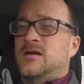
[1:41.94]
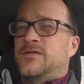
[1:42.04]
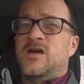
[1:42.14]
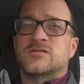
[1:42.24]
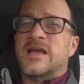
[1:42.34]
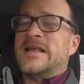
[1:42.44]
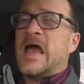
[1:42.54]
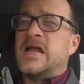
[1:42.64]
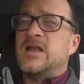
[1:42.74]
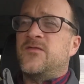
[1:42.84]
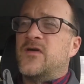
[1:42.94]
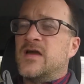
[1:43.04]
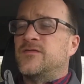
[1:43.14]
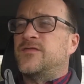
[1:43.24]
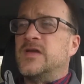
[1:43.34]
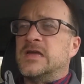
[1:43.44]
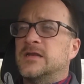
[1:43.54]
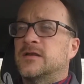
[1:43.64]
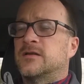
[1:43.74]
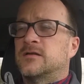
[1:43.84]
think I was like 95 feet.
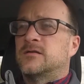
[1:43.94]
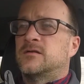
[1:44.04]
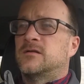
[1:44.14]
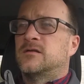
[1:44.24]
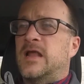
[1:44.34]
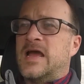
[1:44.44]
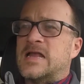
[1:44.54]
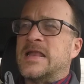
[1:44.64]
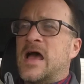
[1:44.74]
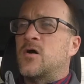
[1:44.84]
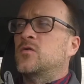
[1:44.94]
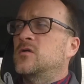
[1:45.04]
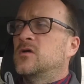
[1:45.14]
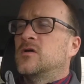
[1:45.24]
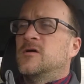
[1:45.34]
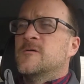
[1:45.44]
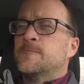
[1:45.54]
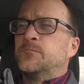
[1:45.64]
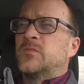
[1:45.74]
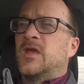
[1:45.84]
I got
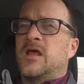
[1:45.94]
down,